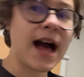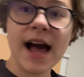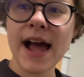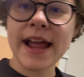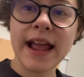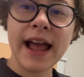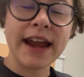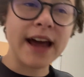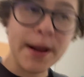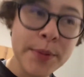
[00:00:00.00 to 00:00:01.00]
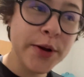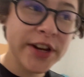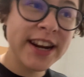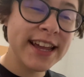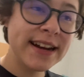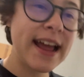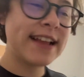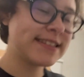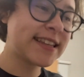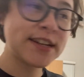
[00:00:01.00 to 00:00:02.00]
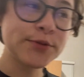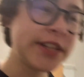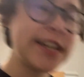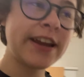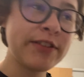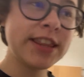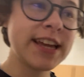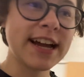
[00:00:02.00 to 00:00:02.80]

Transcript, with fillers: I had uploaded it and scheduled it and everything.